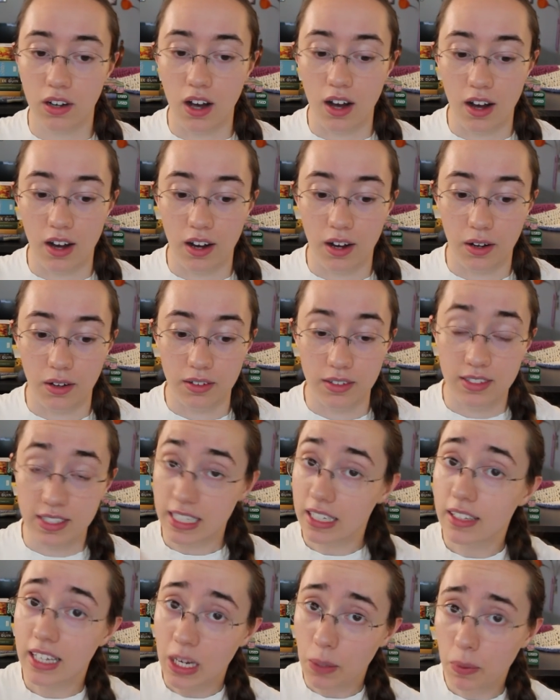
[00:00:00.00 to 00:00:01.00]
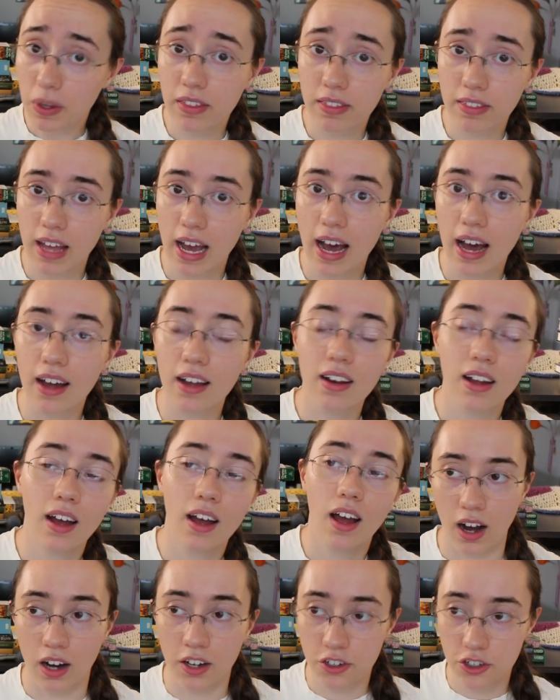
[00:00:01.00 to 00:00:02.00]
uh, dealing with that
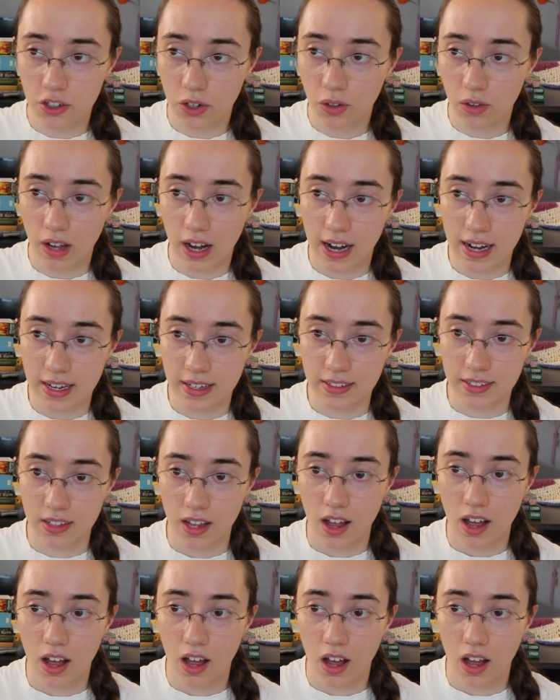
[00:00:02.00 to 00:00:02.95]
underlies